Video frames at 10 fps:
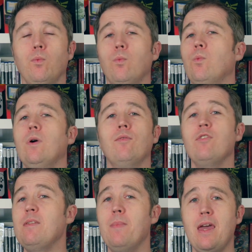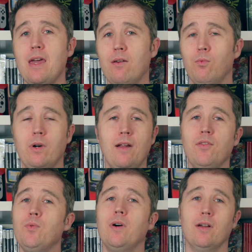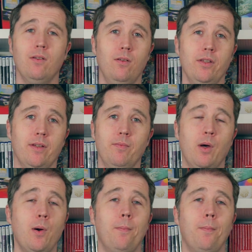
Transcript: remake, whatever you want to call them.